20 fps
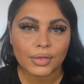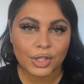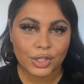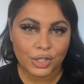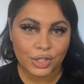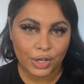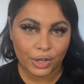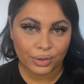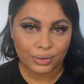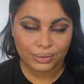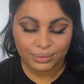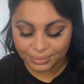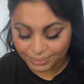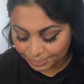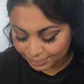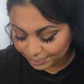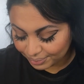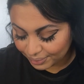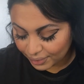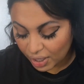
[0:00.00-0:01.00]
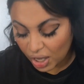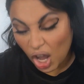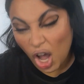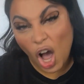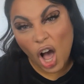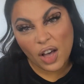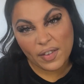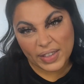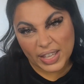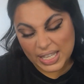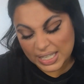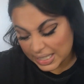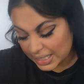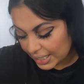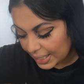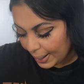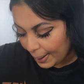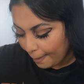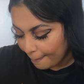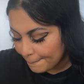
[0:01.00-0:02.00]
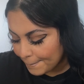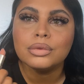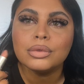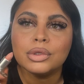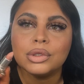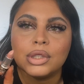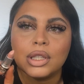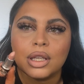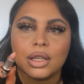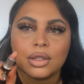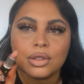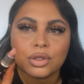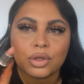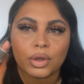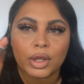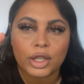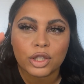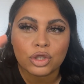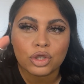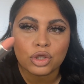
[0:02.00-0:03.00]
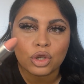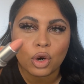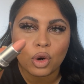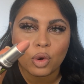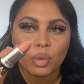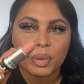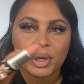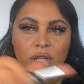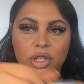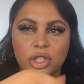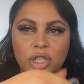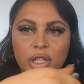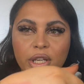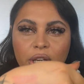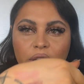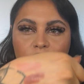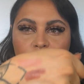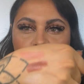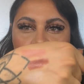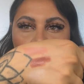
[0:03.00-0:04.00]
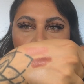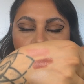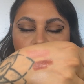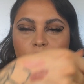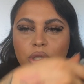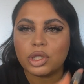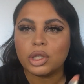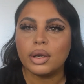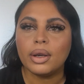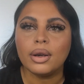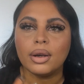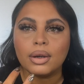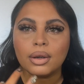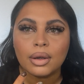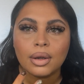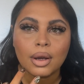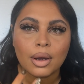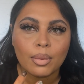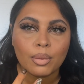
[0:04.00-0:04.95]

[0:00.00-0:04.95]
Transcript: Stone, obviously. See, so like so peachy here, so peachy here.